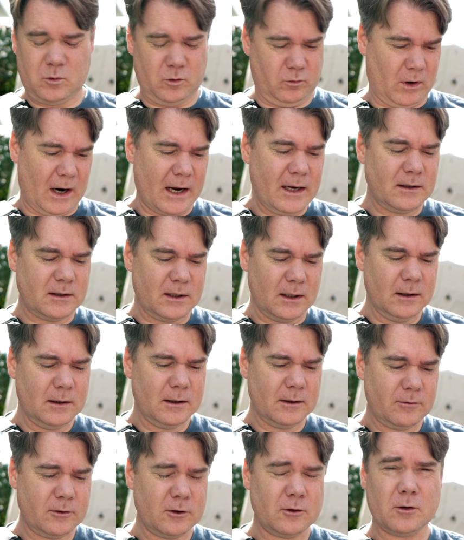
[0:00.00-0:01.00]
great
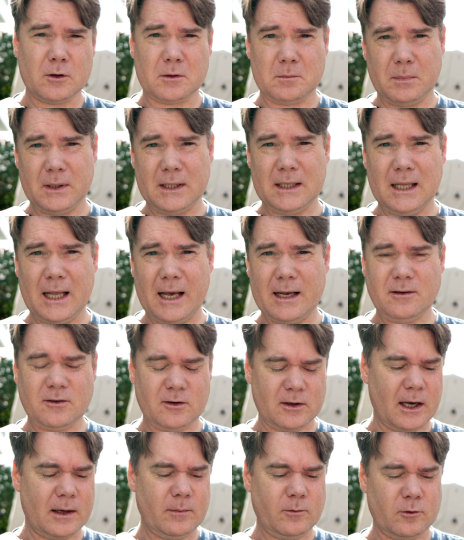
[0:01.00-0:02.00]
if you're doing big
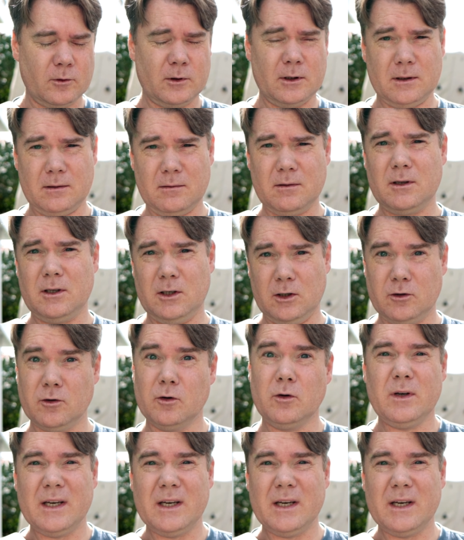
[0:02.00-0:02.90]
landscapes, or you do